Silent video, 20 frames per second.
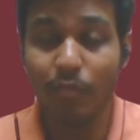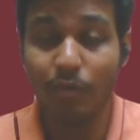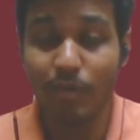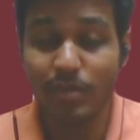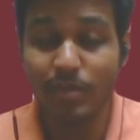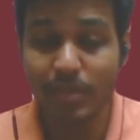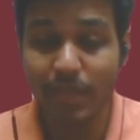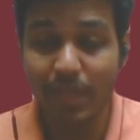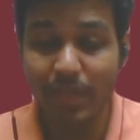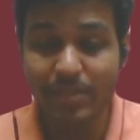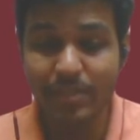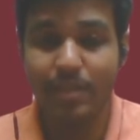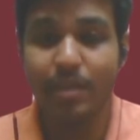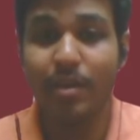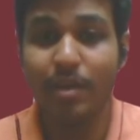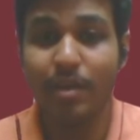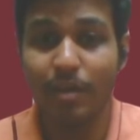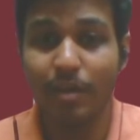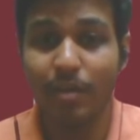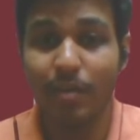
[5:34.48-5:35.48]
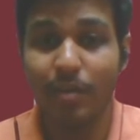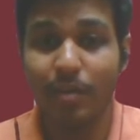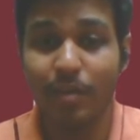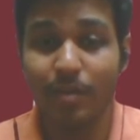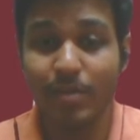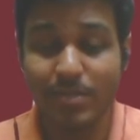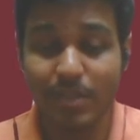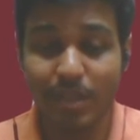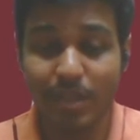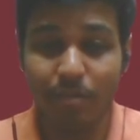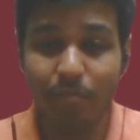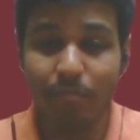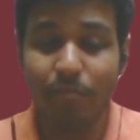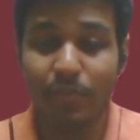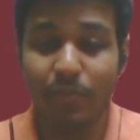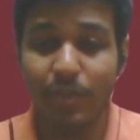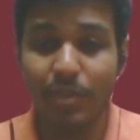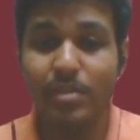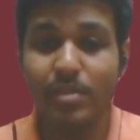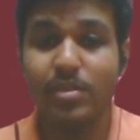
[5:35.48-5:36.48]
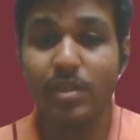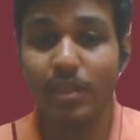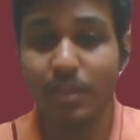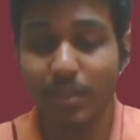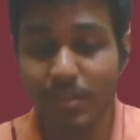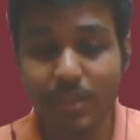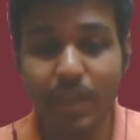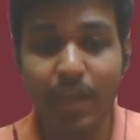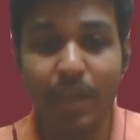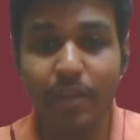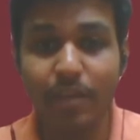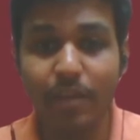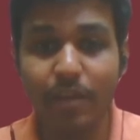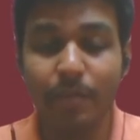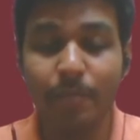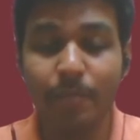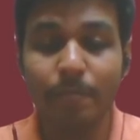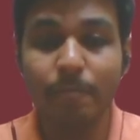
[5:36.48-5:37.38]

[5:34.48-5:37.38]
his next set of years in his career.